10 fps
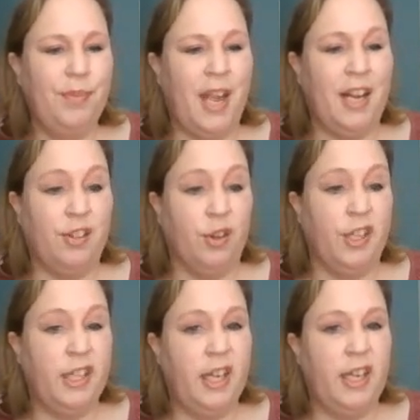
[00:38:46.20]

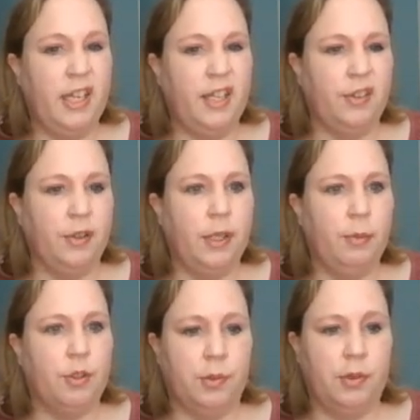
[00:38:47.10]
8:30,
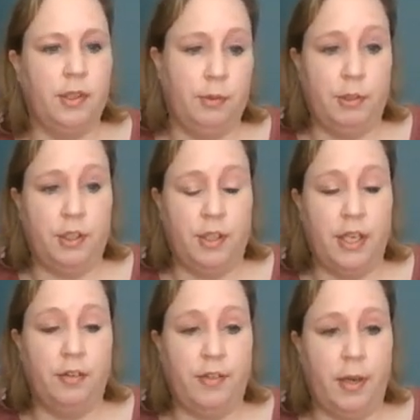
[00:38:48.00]
which in
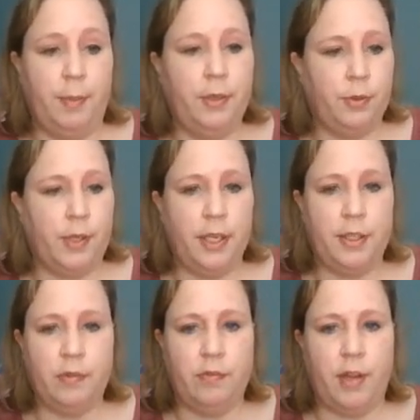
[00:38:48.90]
our family is okay.
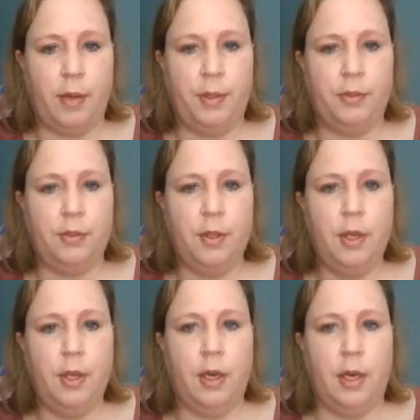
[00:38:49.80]
Different families
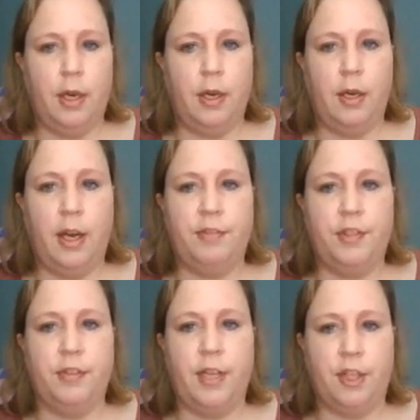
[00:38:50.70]
have
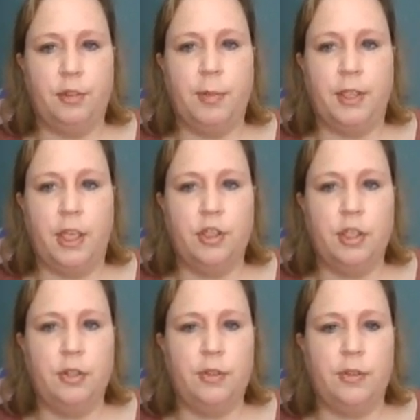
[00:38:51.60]
different
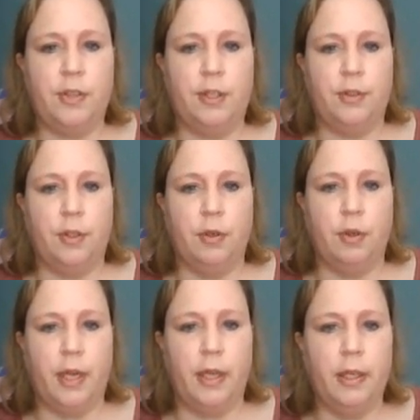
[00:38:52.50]
expectations and things that are
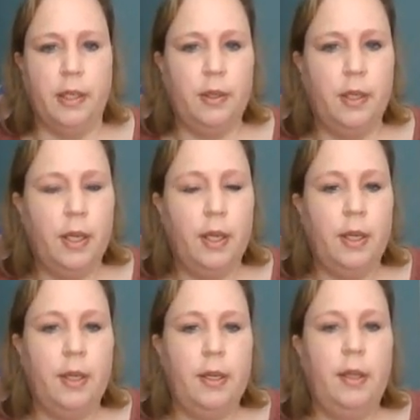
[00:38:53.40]
okay.
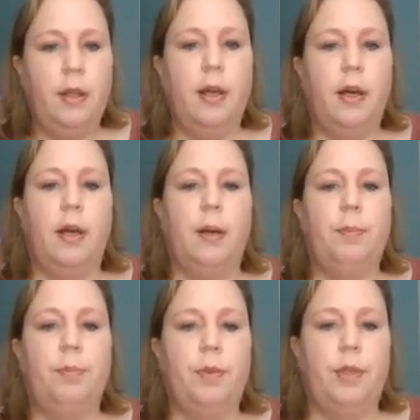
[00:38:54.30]

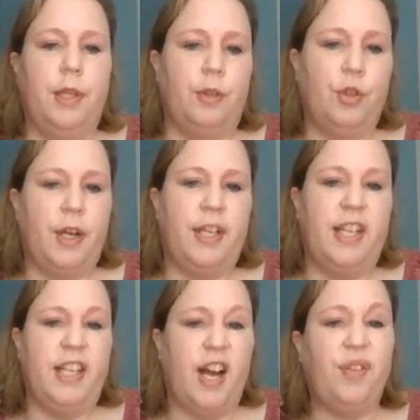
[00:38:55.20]
Trying to
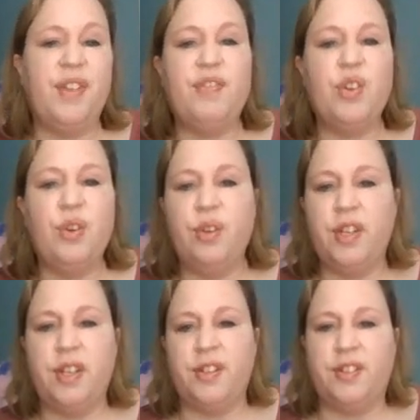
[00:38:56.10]
eat healthy food
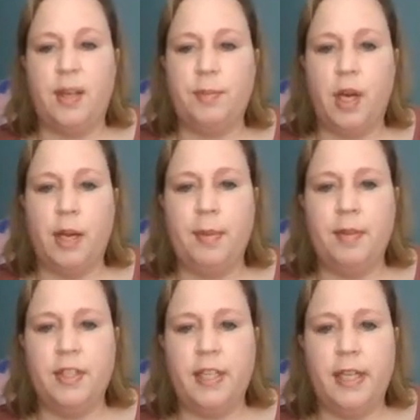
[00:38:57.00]
and at the same time every
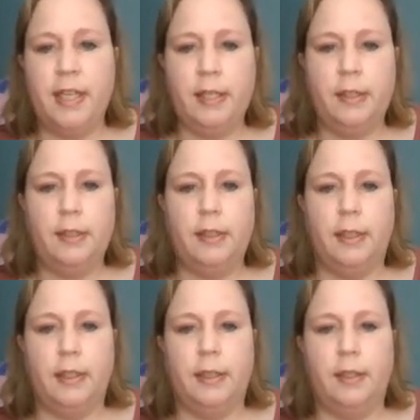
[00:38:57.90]
day.
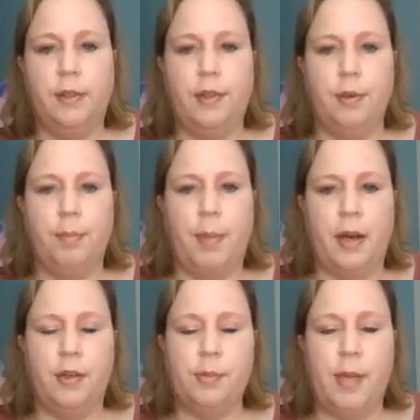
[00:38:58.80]
Your
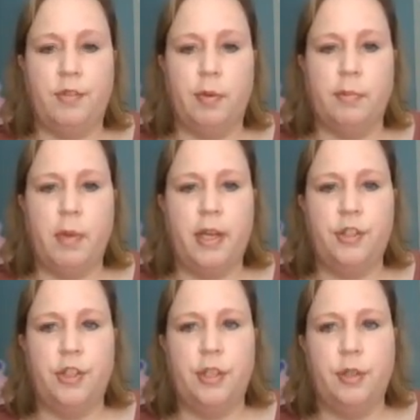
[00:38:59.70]
parents may have to
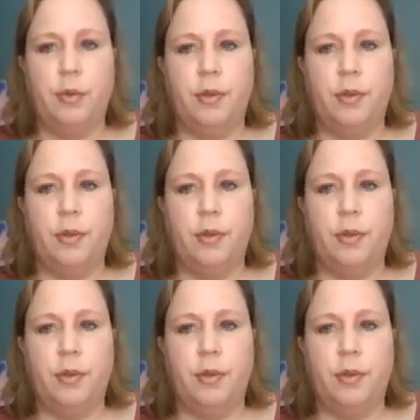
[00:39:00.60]
remind you,